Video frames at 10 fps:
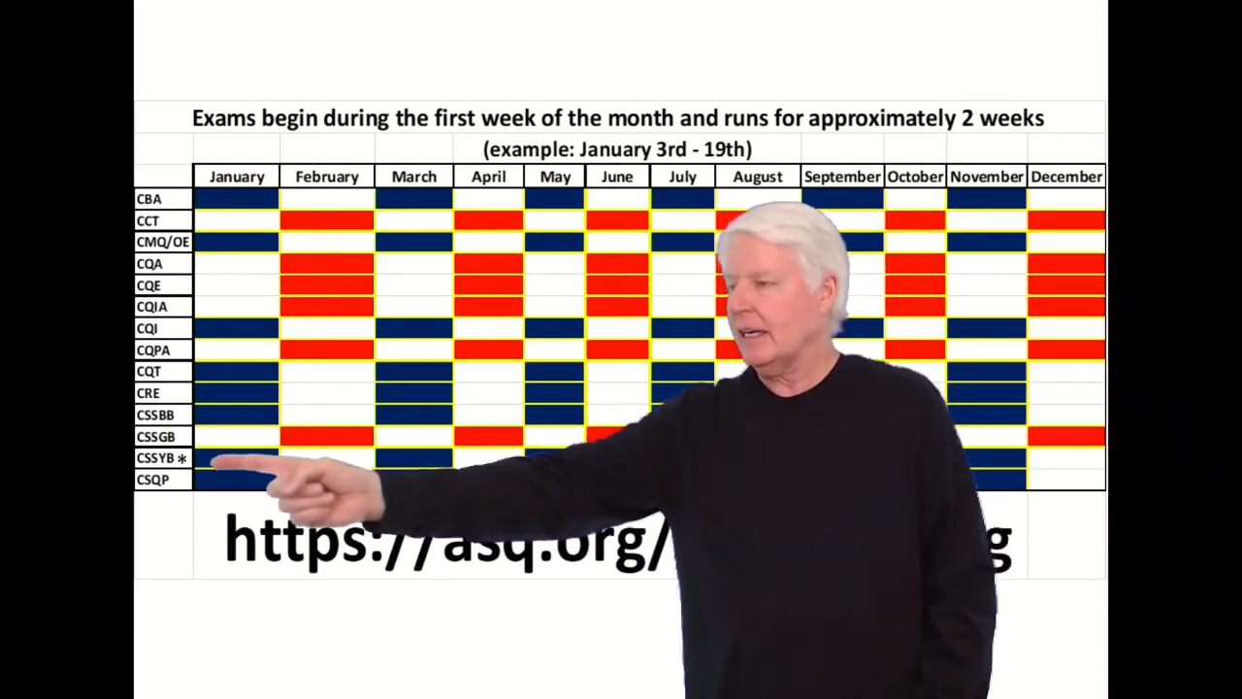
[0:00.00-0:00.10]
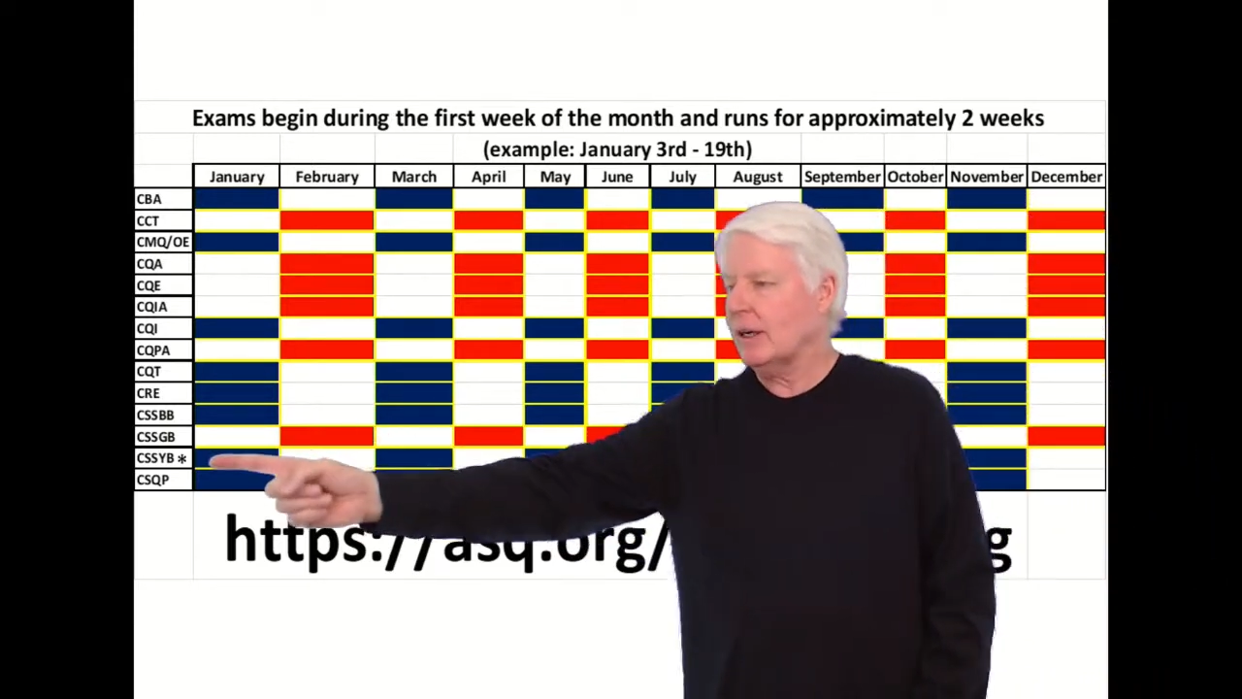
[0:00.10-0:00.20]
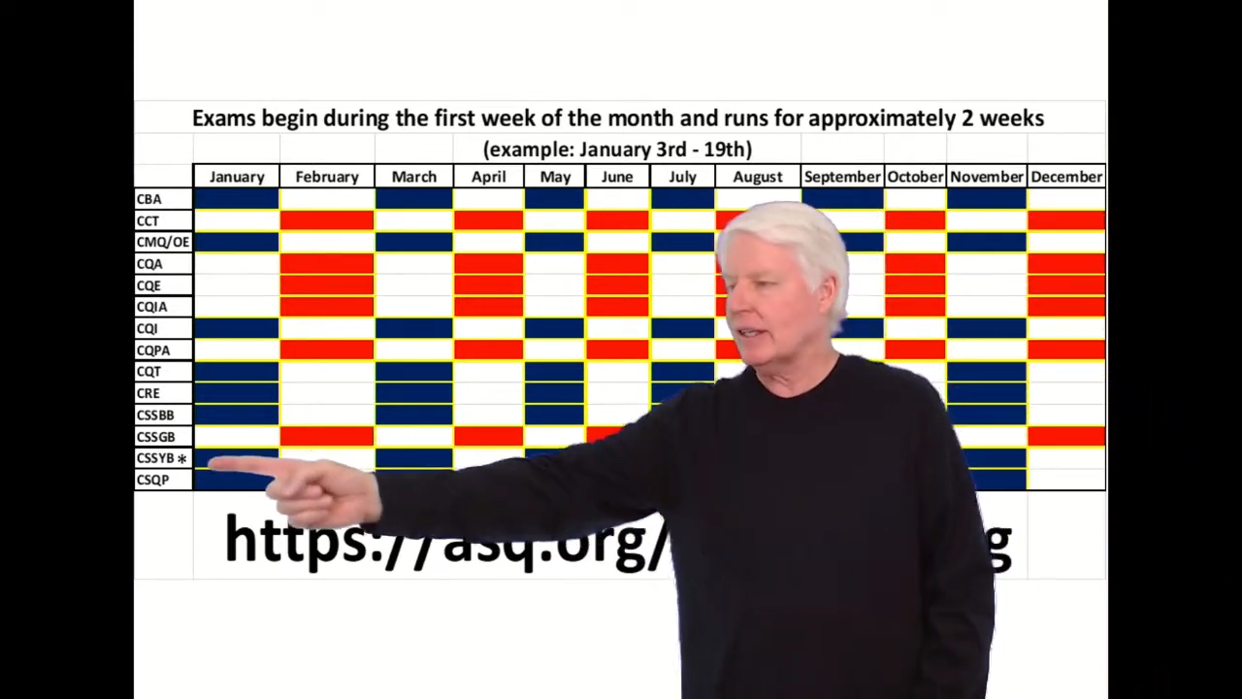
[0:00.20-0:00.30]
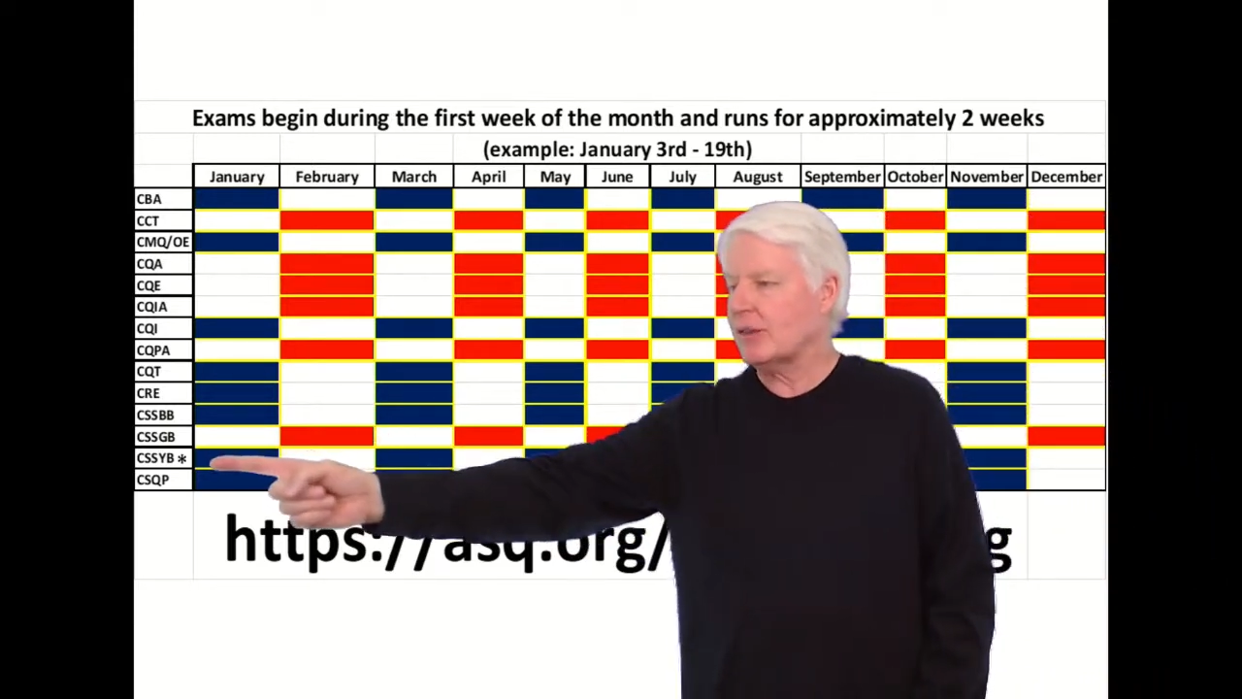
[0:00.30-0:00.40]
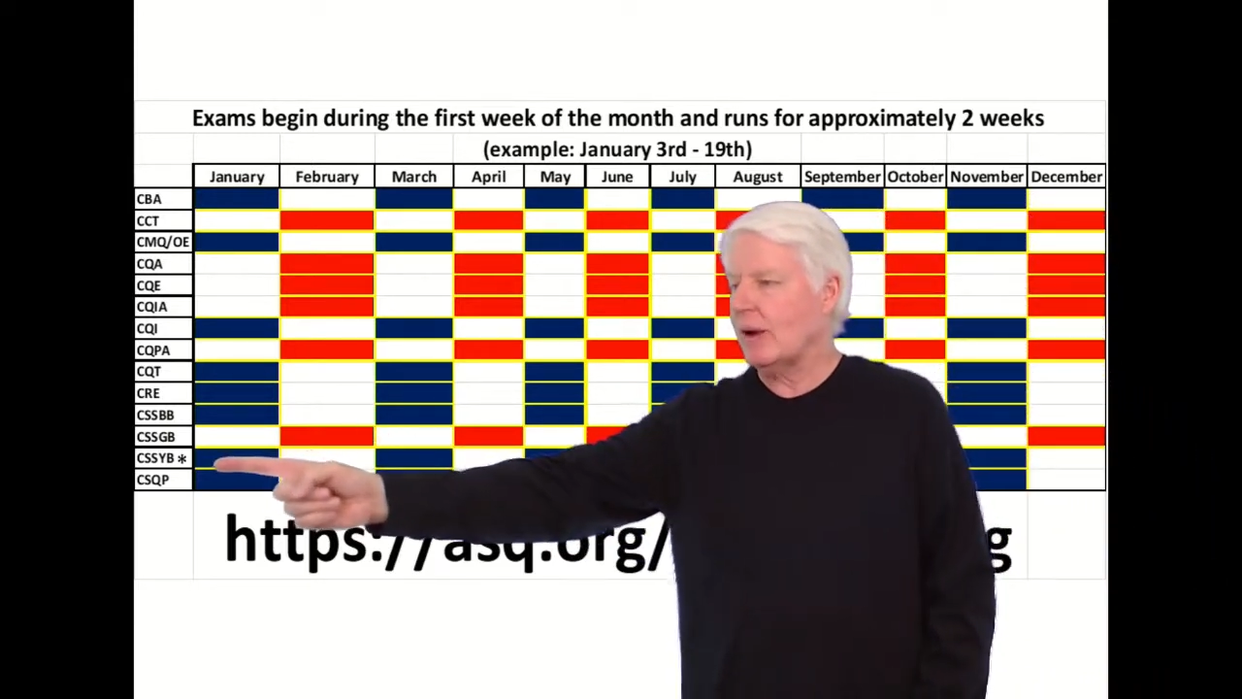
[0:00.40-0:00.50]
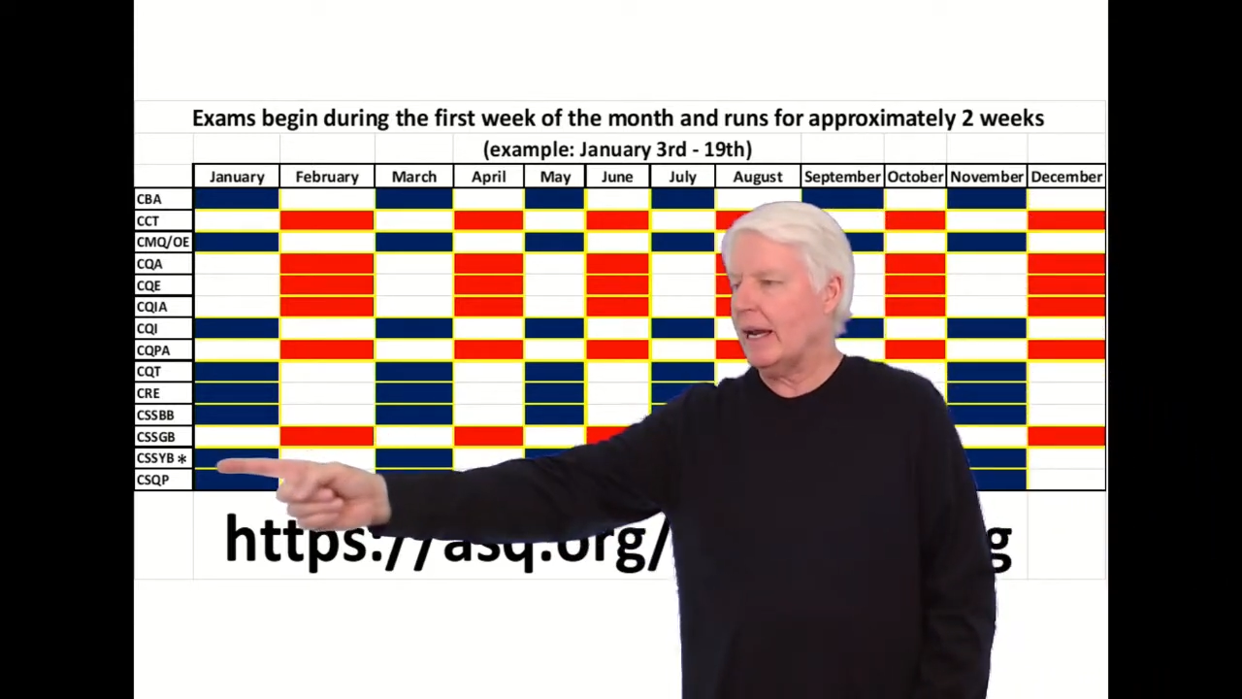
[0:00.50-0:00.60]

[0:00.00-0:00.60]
Here it is